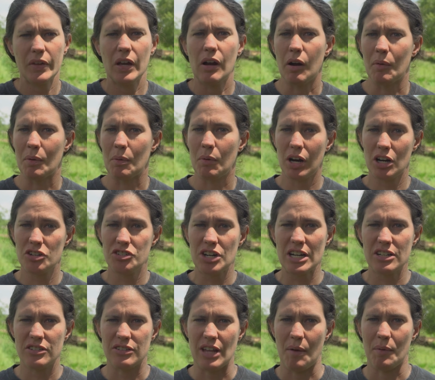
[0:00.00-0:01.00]
All right, we want to
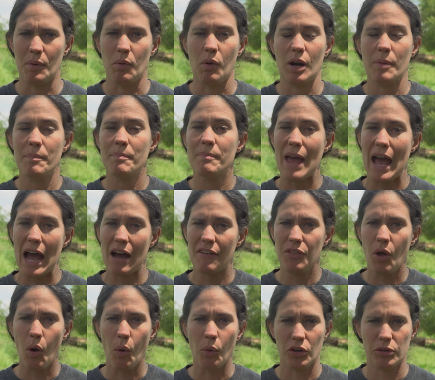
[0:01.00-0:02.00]
change that. We want to
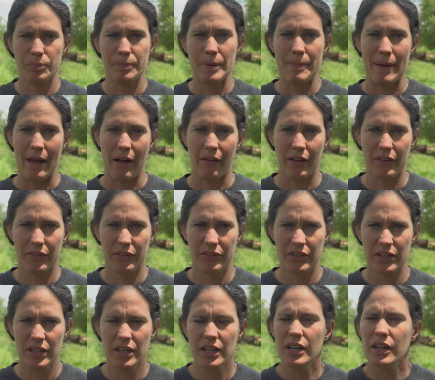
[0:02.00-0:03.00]
have the horse be
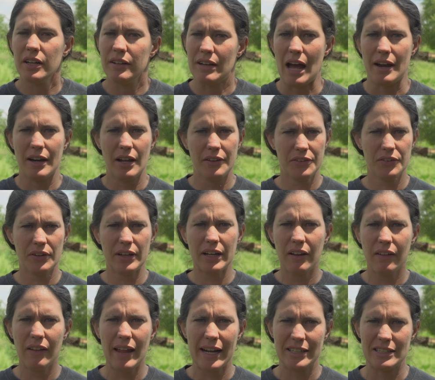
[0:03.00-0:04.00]
balanced. Not necessarily
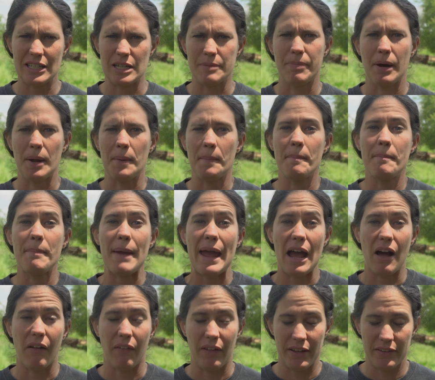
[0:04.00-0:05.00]
collected, but
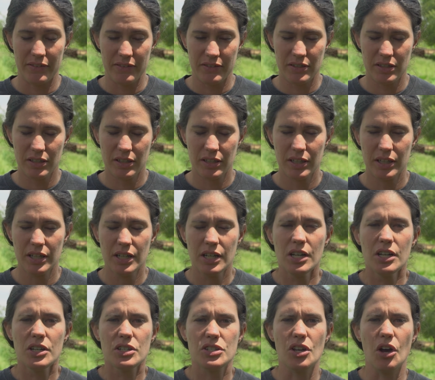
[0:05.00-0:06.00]
balanced.
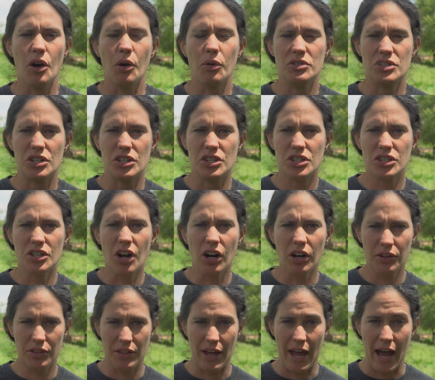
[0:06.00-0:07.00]
So to
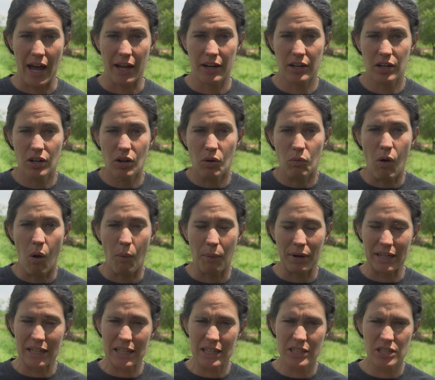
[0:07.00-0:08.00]
start that, what
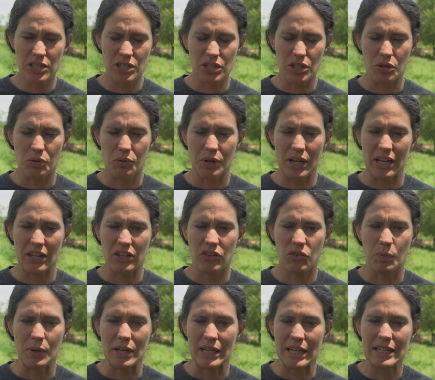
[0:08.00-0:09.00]
we need to do
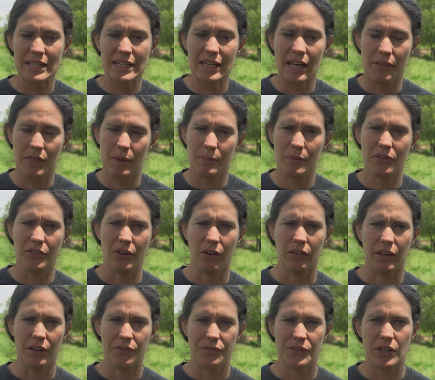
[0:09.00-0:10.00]
is we need to get them to
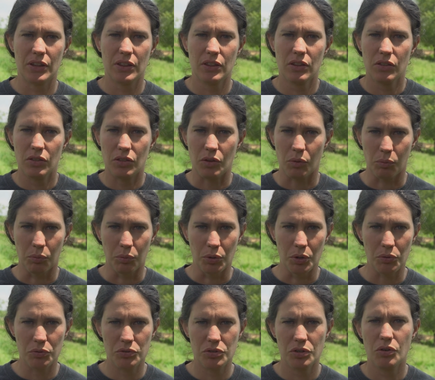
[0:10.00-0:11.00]
start lifting the
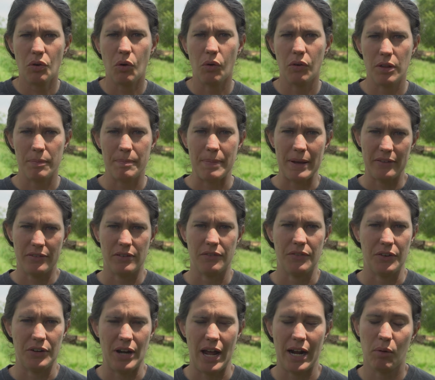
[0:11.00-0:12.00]
root or the base of
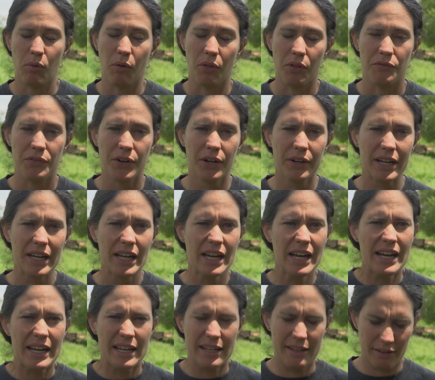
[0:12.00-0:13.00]
their neck. Well, the very
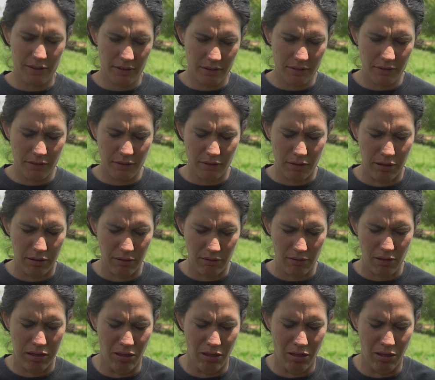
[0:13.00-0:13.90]
that's